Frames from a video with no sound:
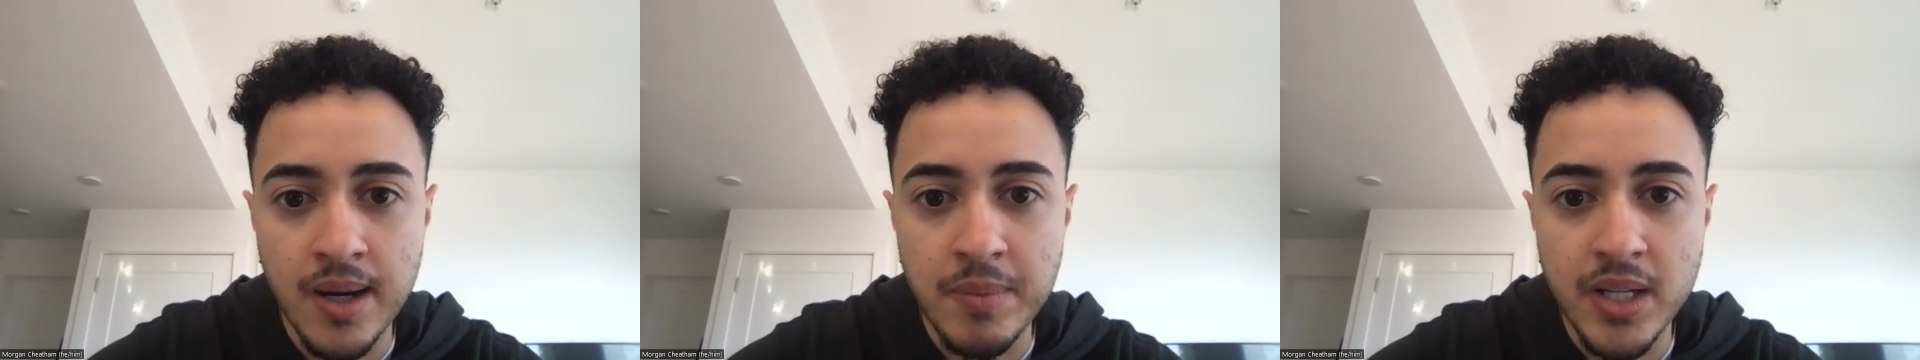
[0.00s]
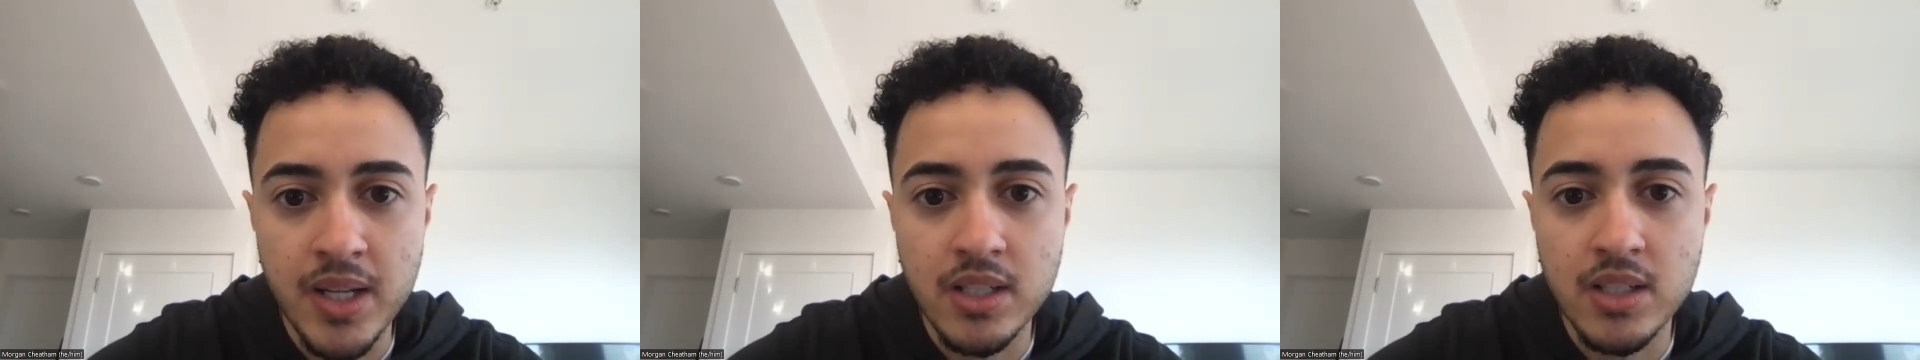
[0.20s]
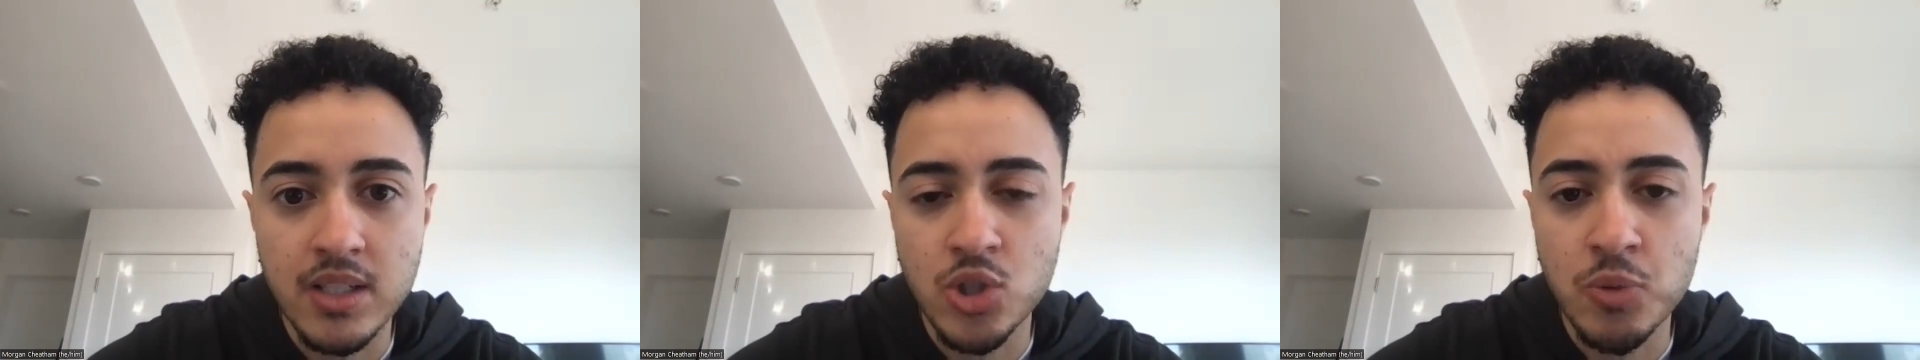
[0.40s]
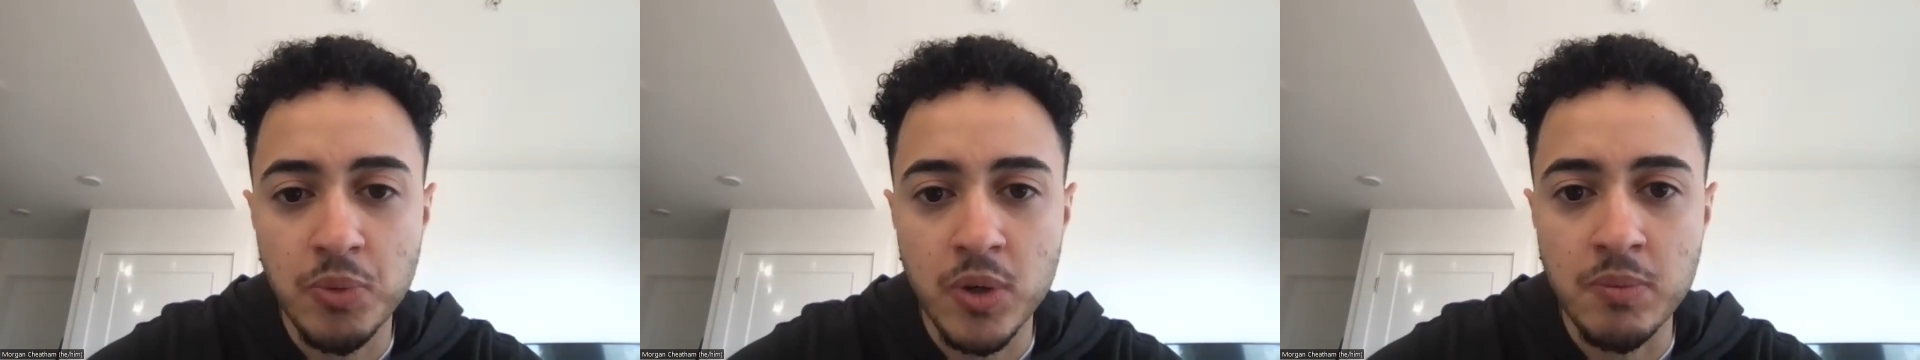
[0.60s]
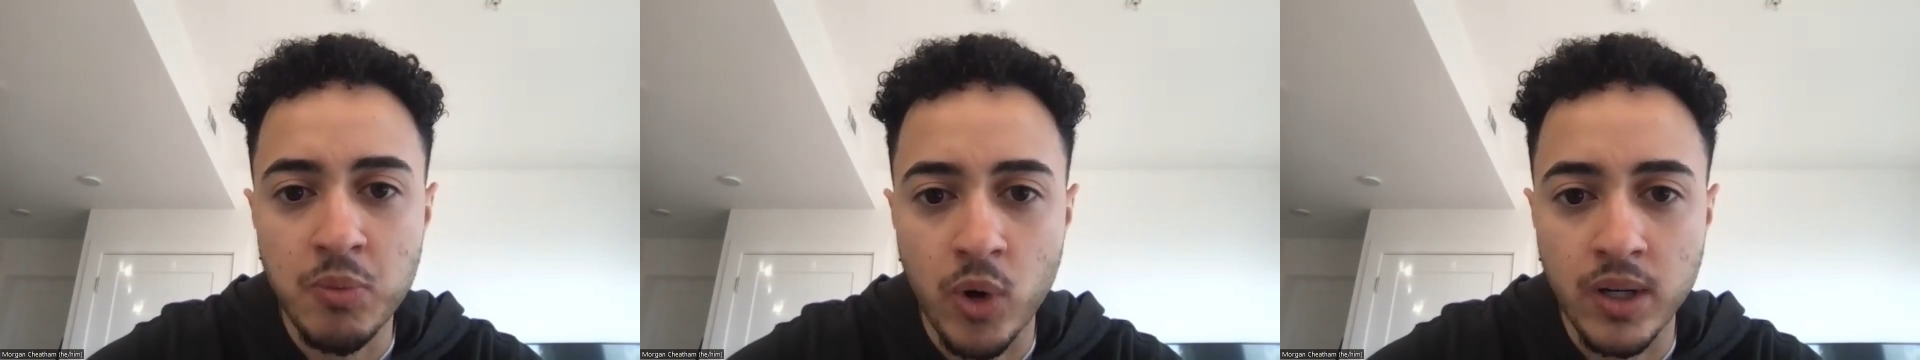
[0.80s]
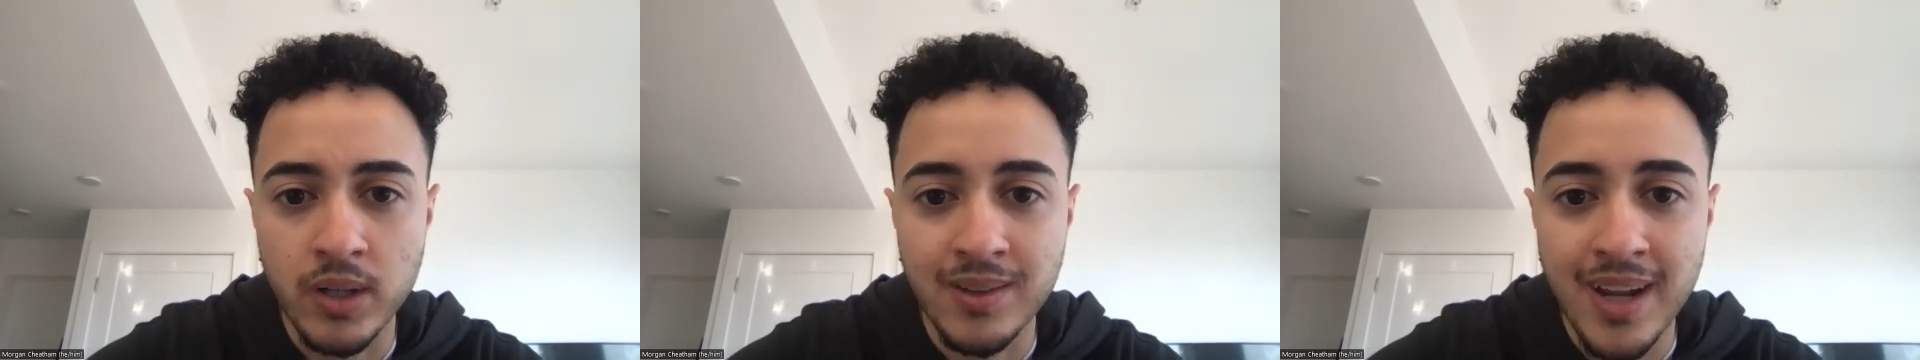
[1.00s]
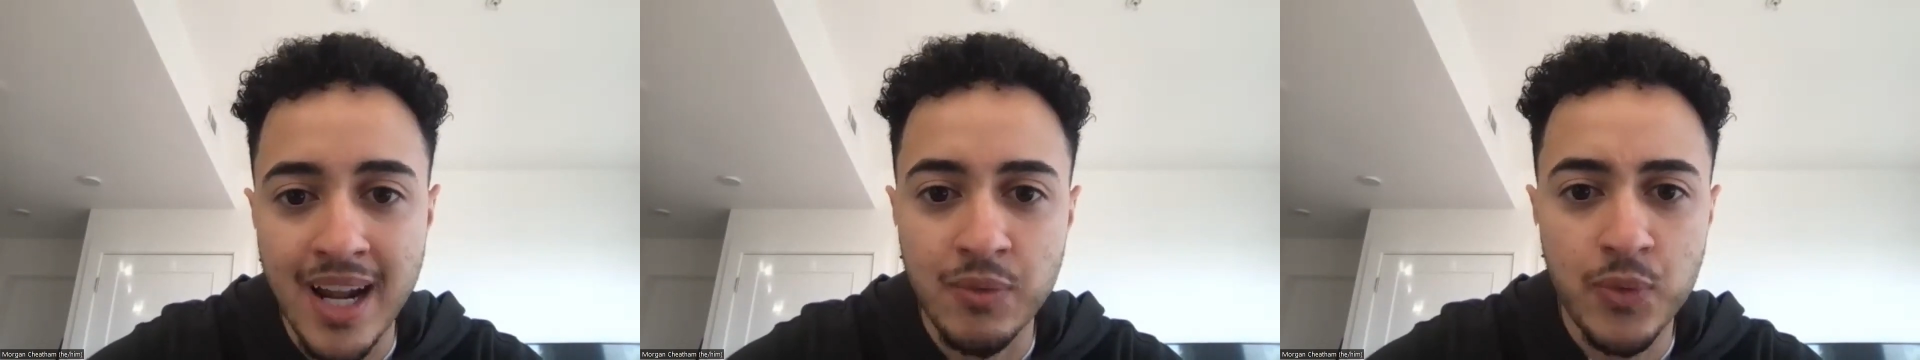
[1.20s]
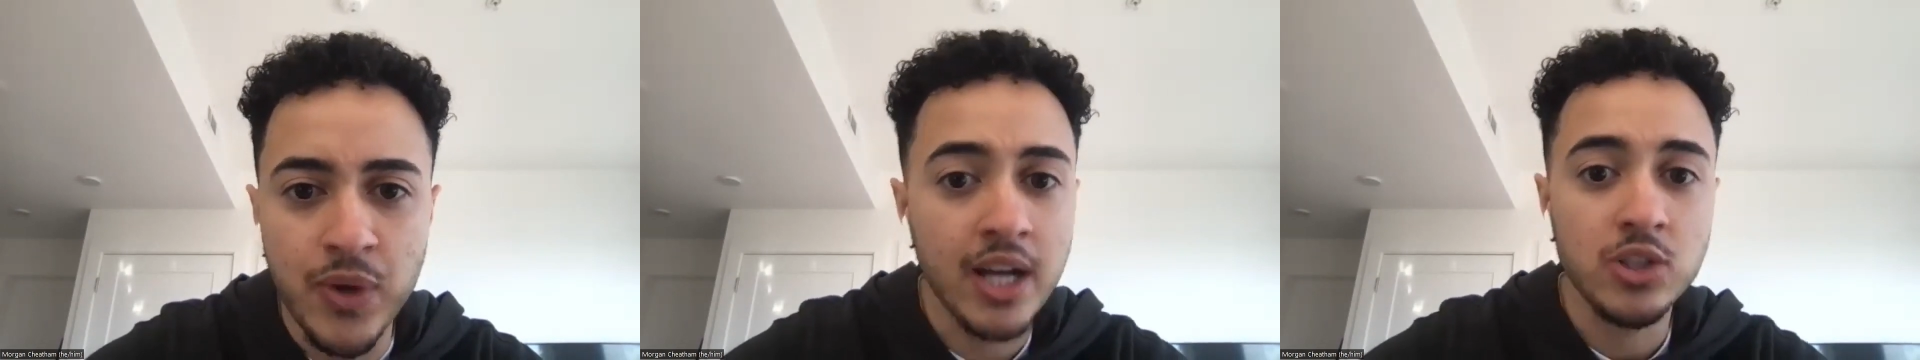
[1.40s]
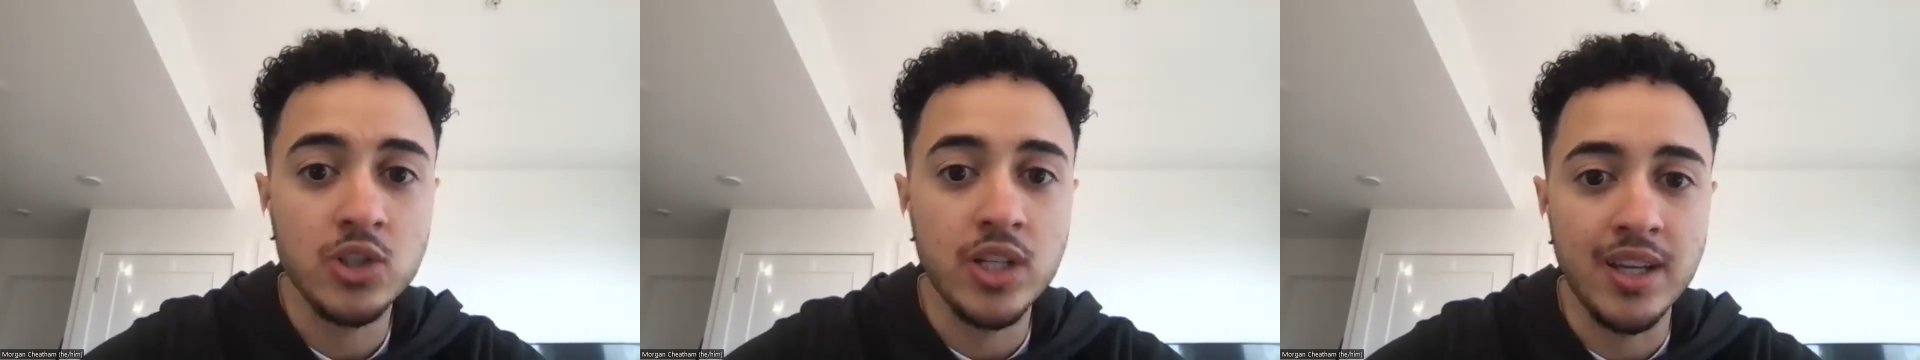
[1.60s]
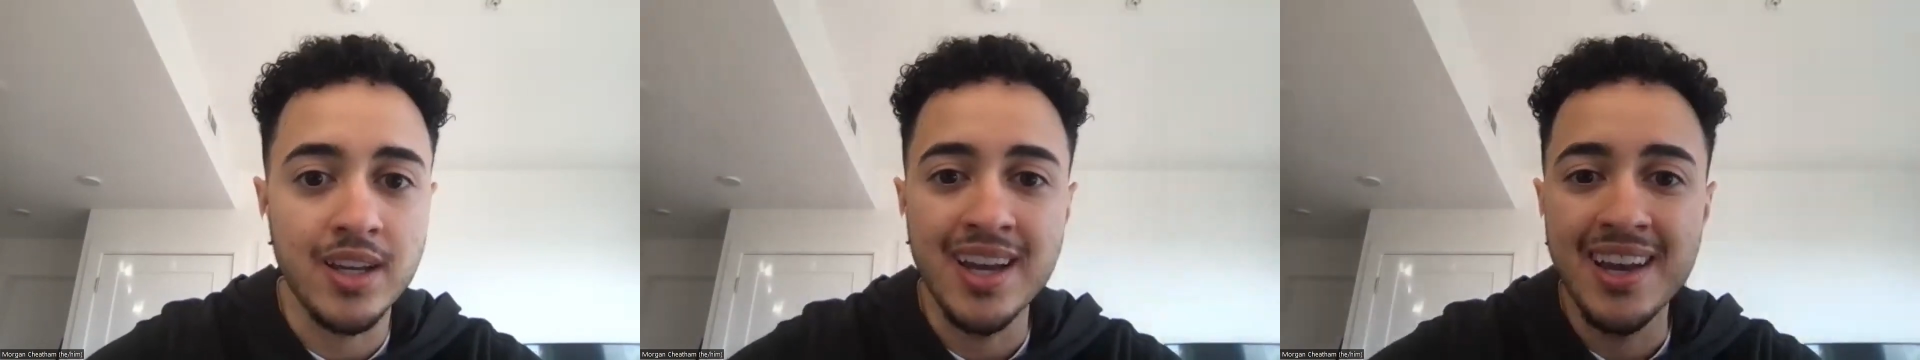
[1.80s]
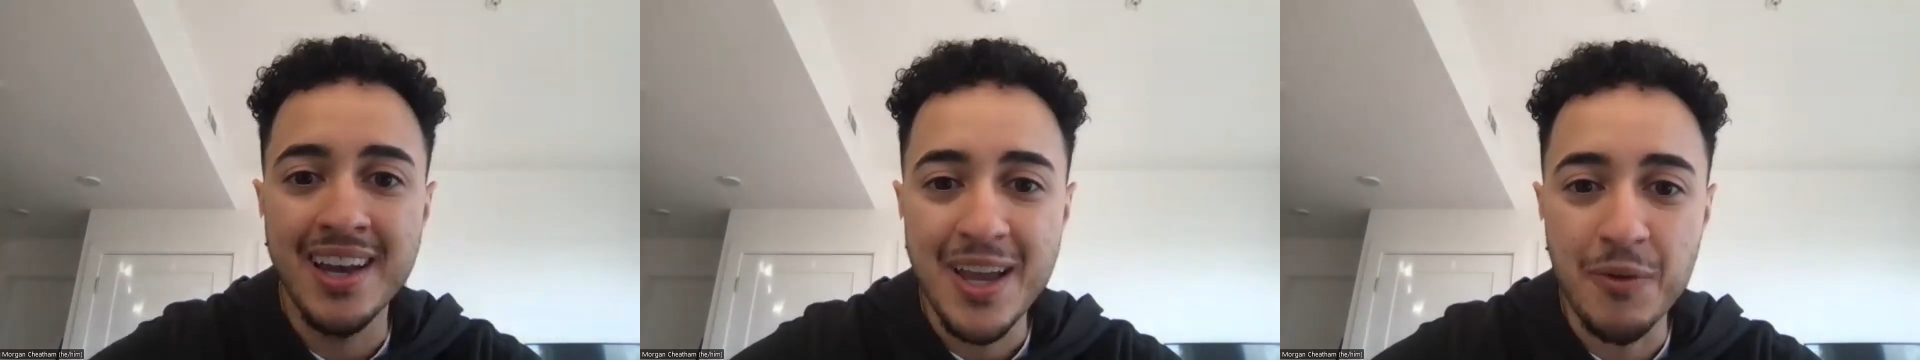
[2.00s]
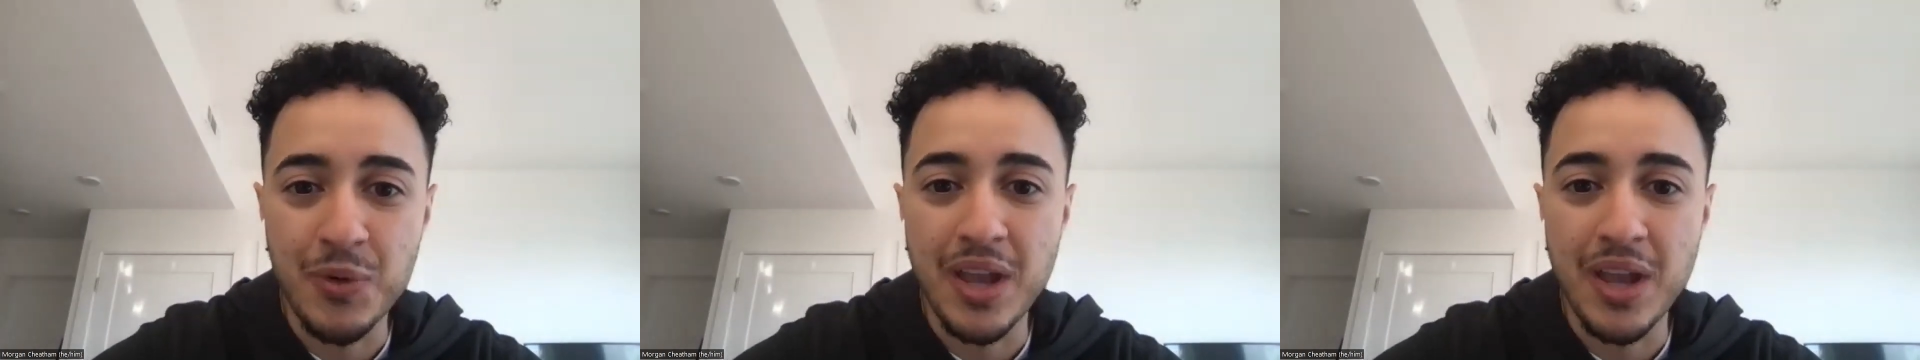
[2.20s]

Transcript: It's super important. And if we actually,